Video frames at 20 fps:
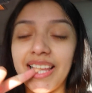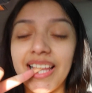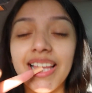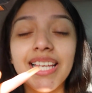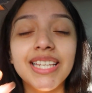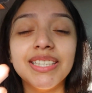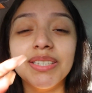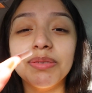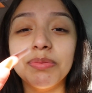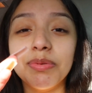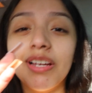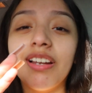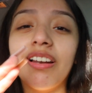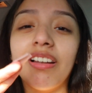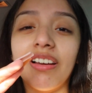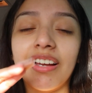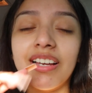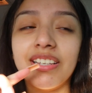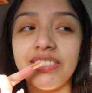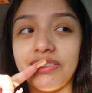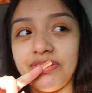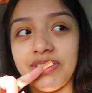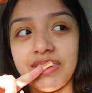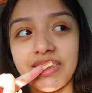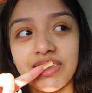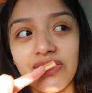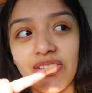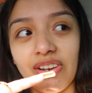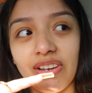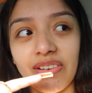It's gonna be a long ass
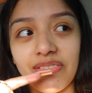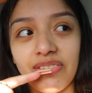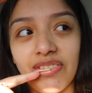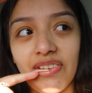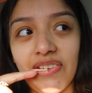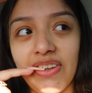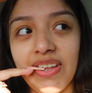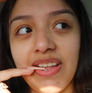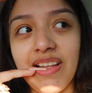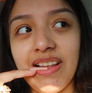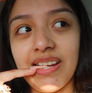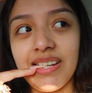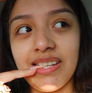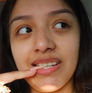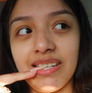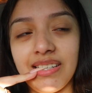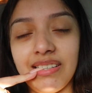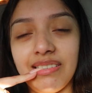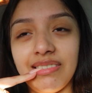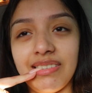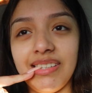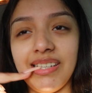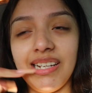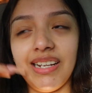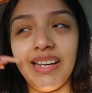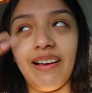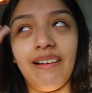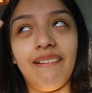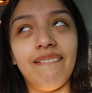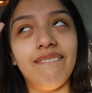fucking drive. Low key,
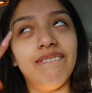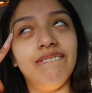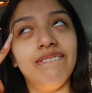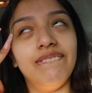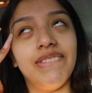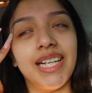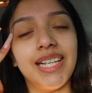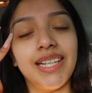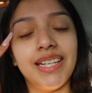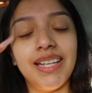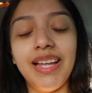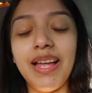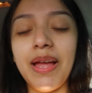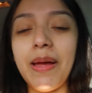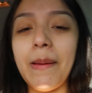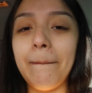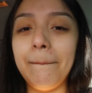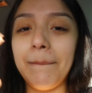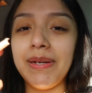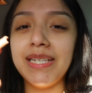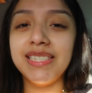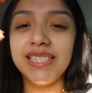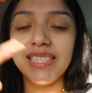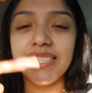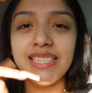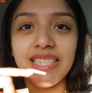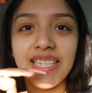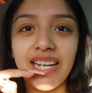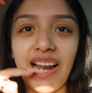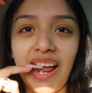like, but it's
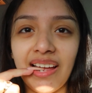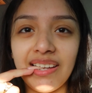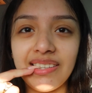good.